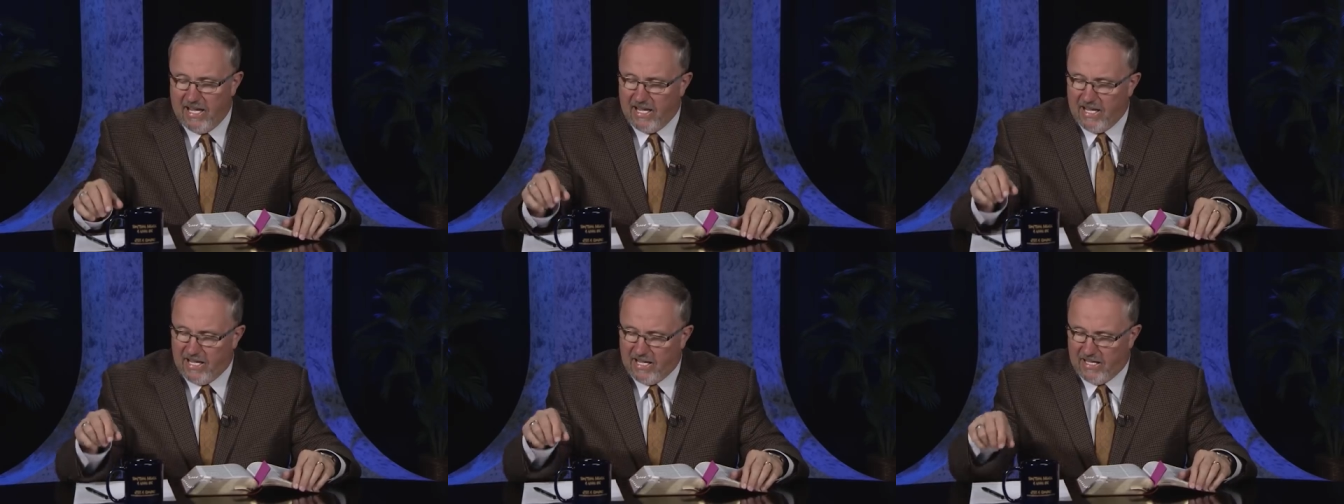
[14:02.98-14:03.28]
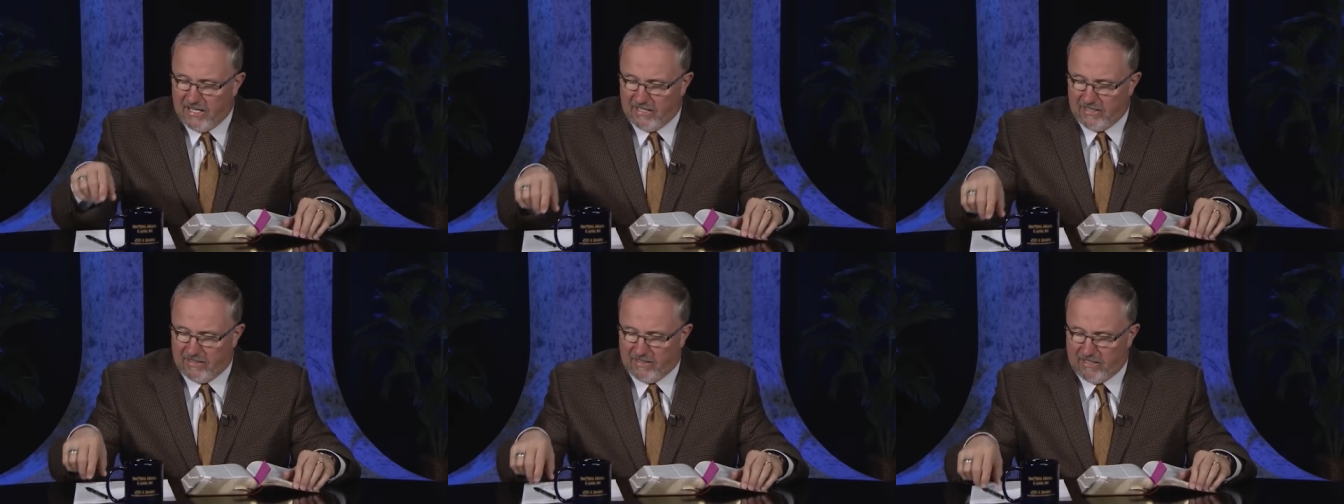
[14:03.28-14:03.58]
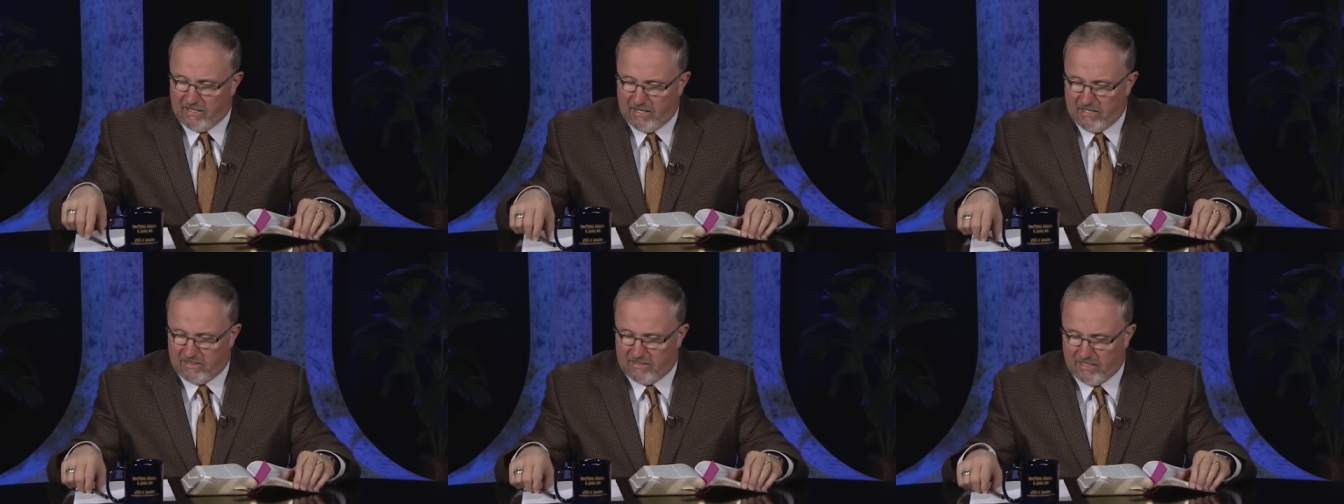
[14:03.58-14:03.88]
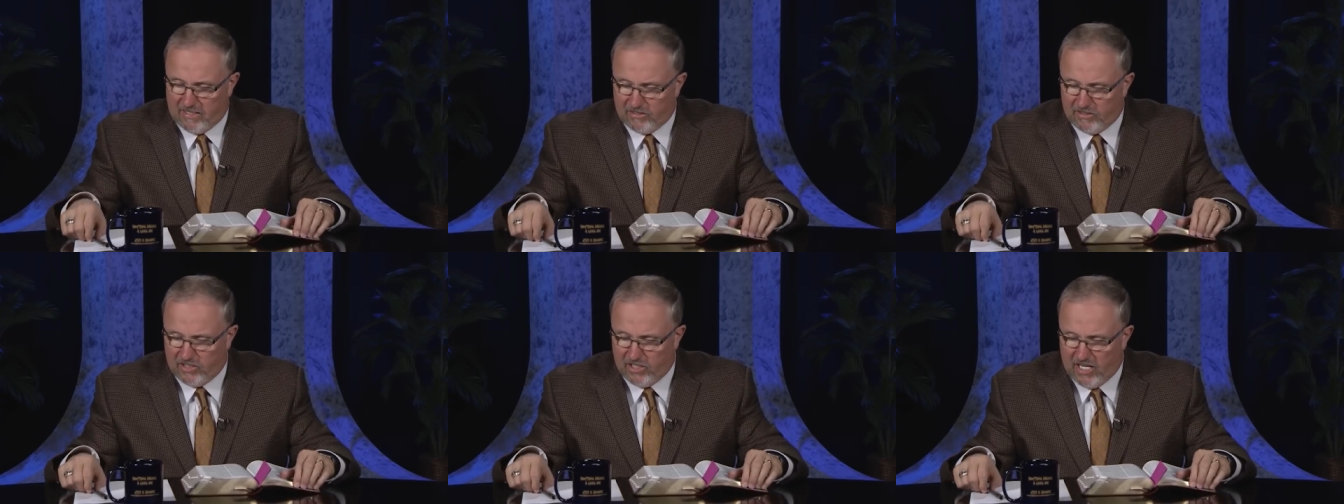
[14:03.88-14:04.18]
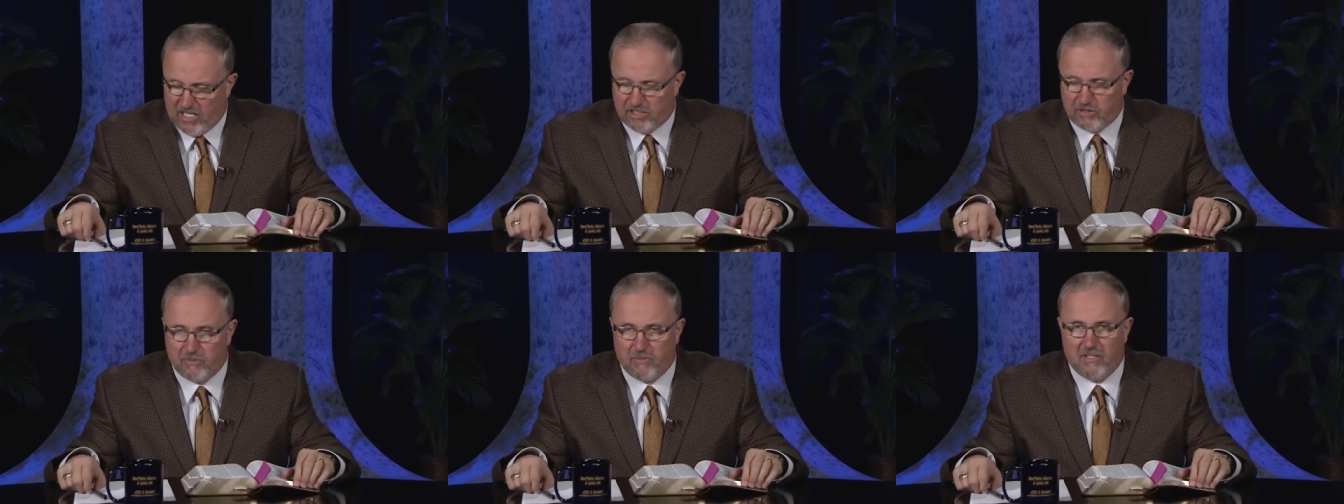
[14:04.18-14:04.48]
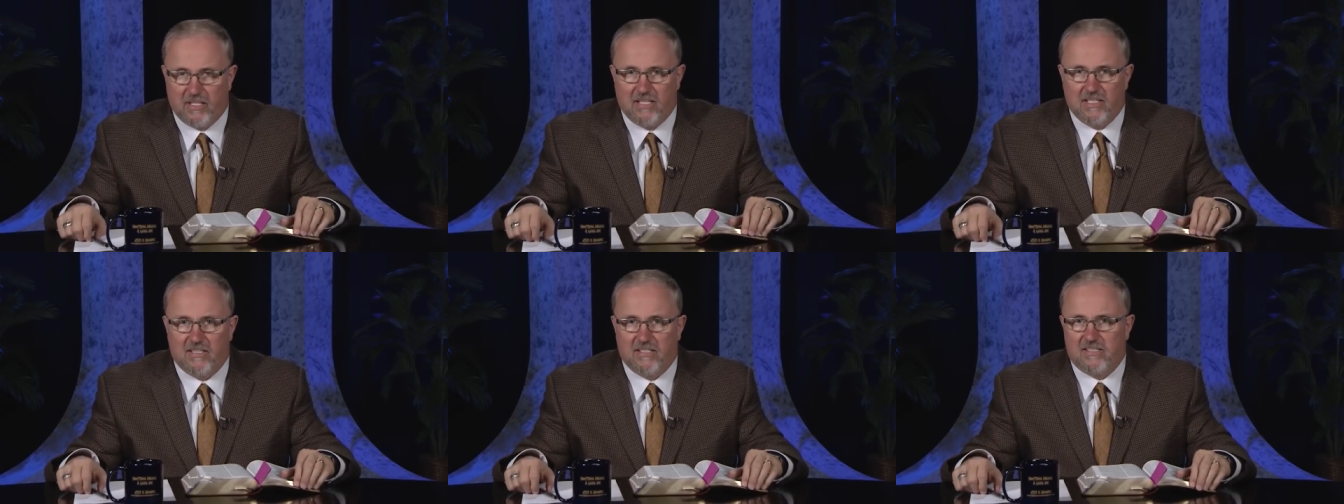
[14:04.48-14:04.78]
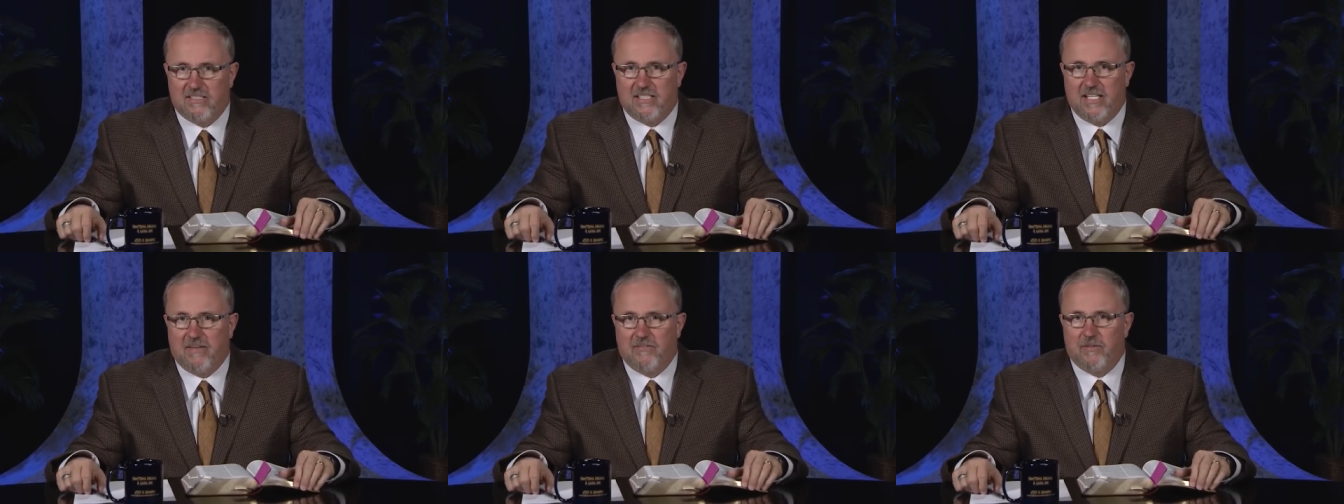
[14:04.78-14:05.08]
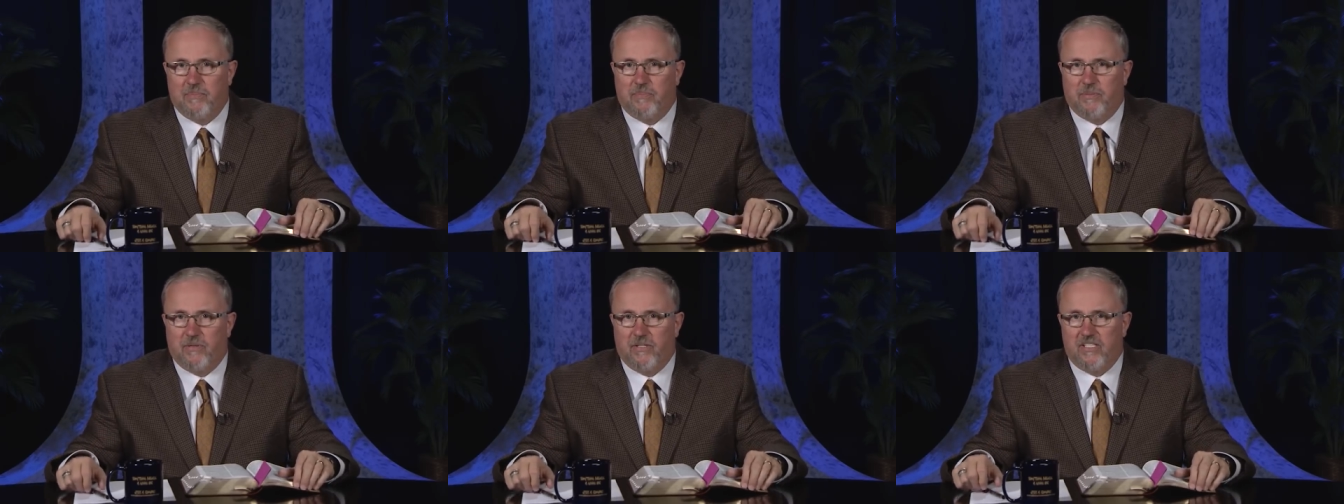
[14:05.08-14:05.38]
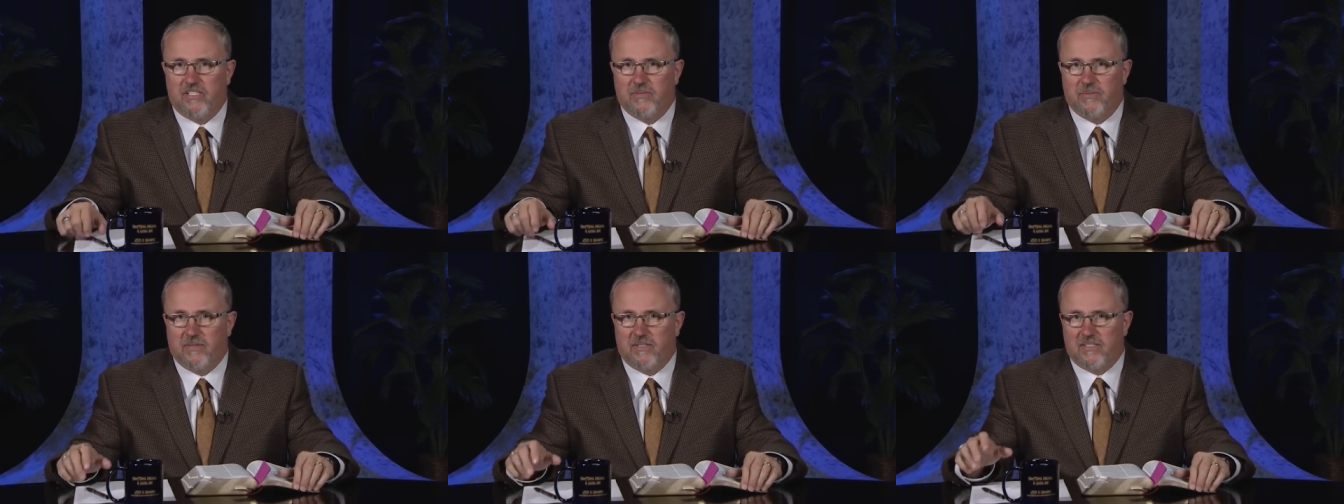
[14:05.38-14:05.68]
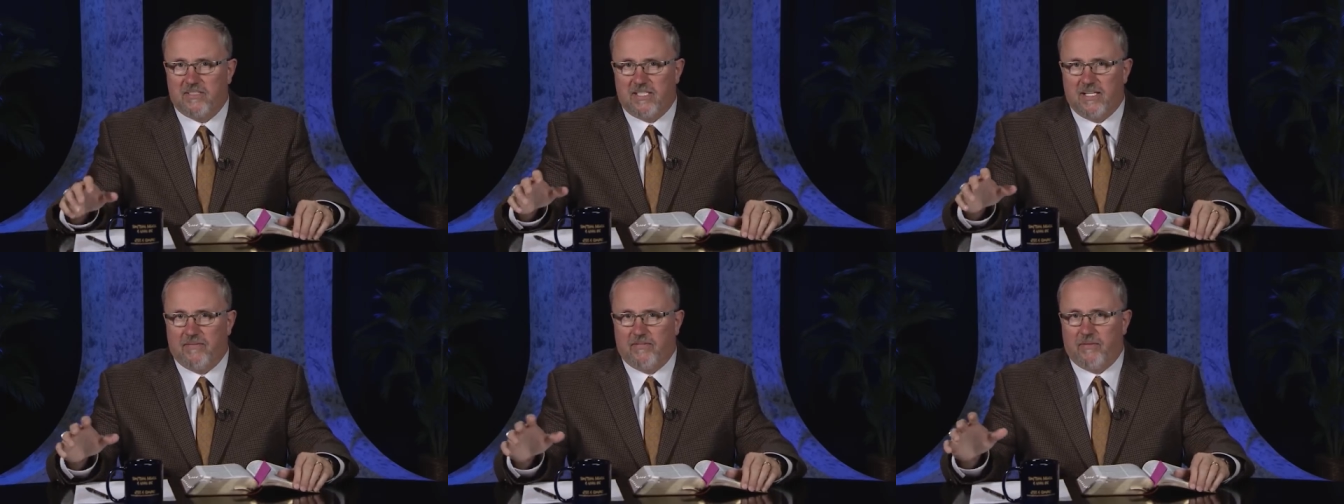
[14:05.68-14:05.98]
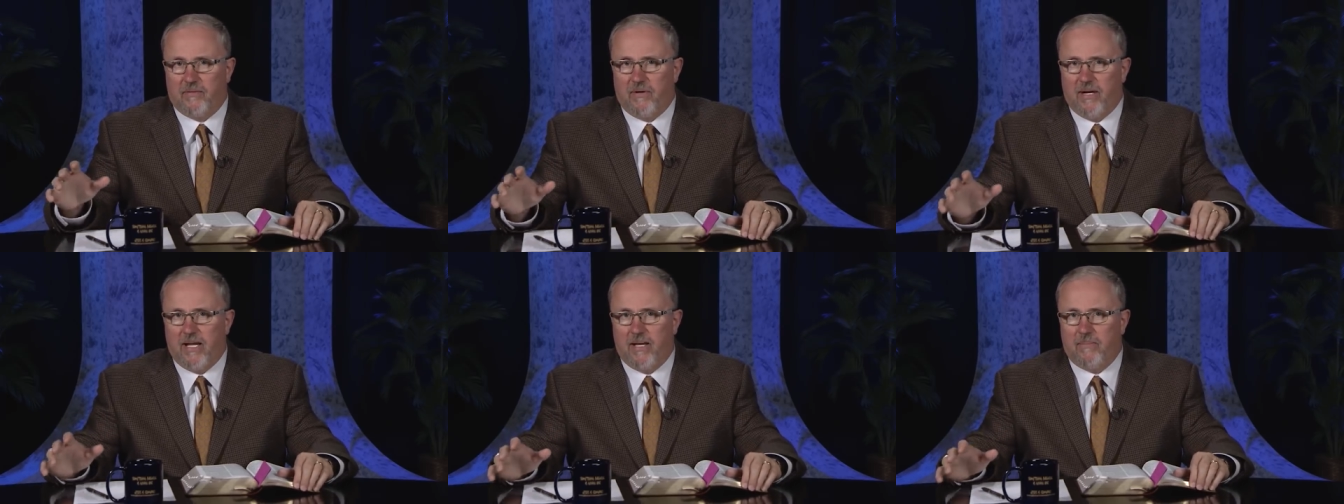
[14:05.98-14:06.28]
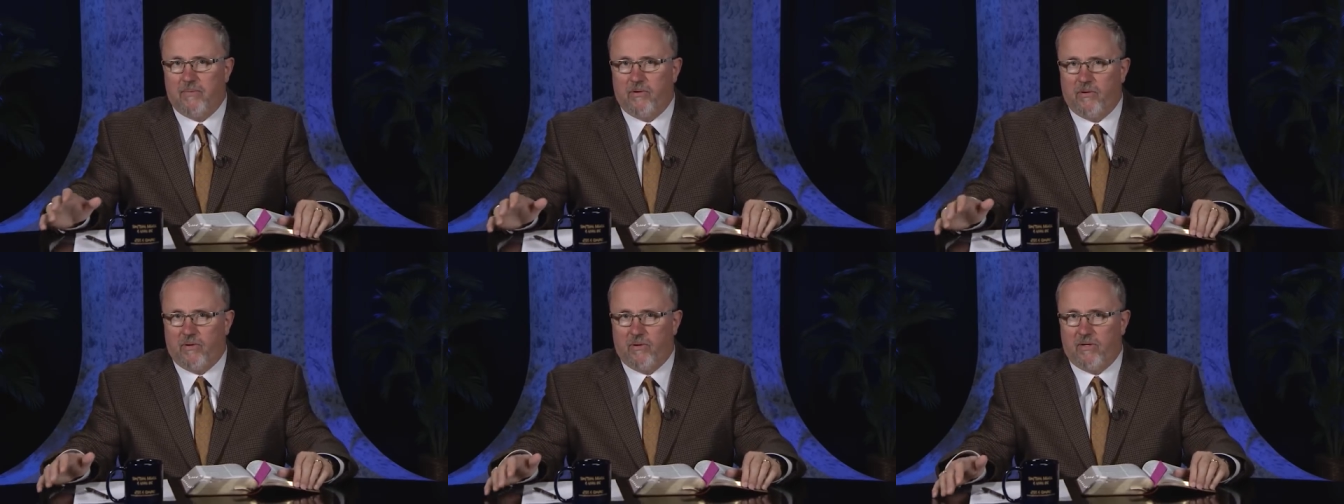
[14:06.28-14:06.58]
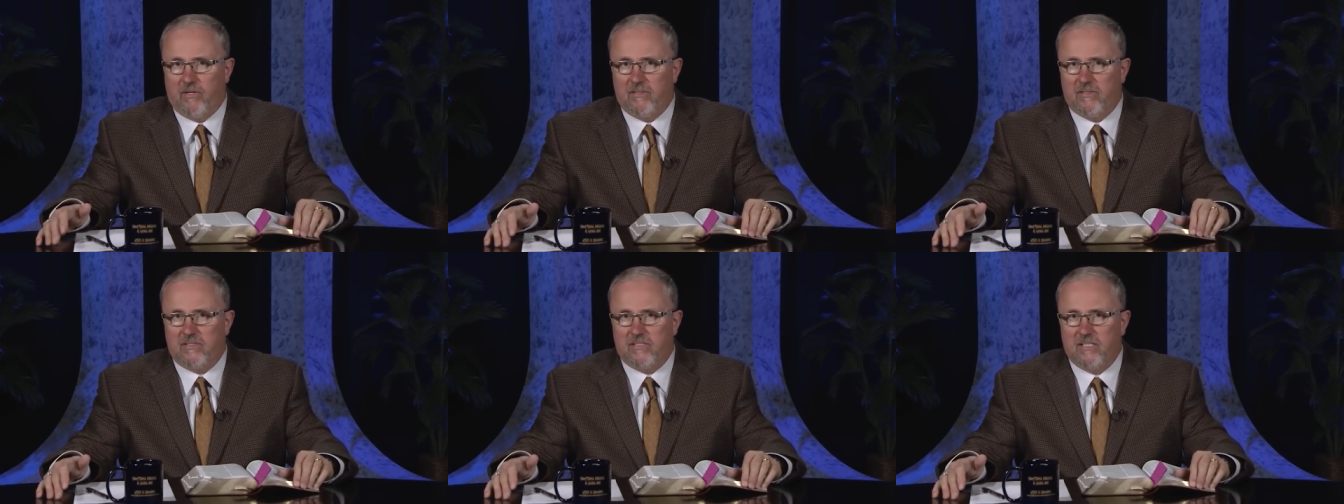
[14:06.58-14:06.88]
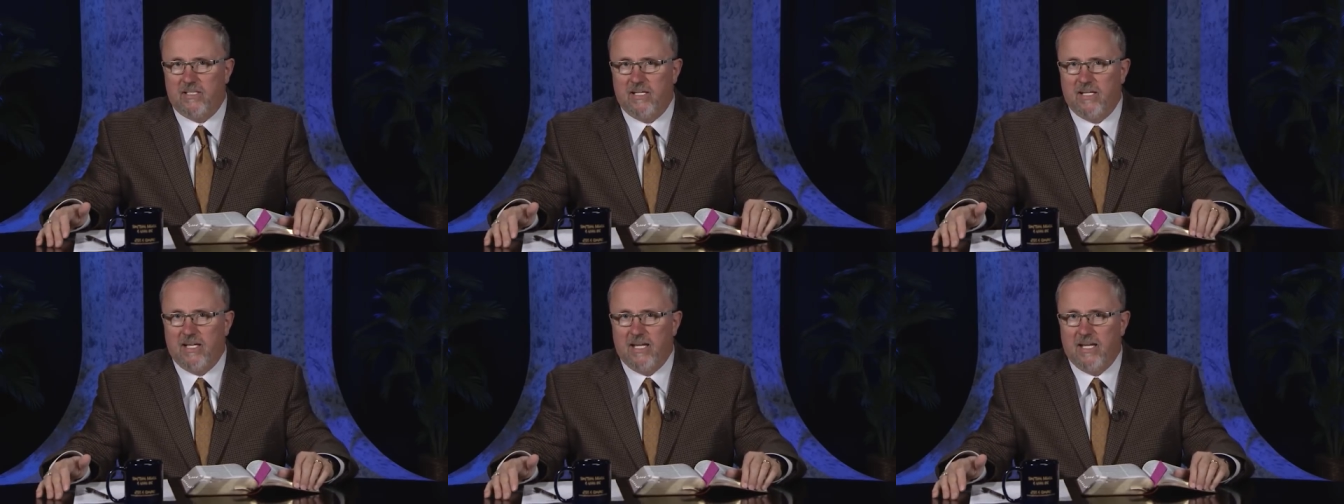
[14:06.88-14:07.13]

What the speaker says: And God tells Joshua to get the 7 priests with the 7 ram horns